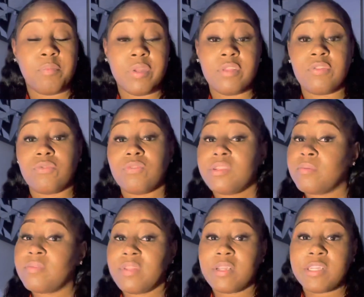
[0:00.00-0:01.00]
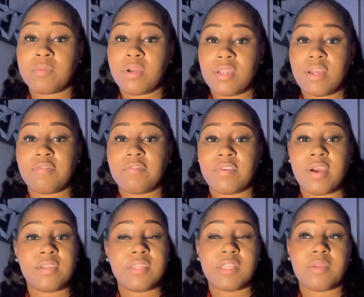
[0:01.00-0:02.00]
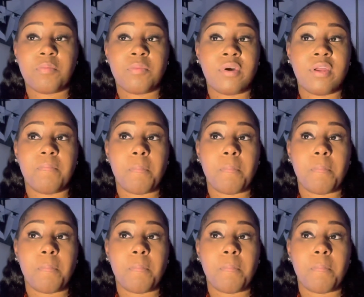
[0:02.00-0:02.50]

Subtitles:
been through some things in my life, guys, but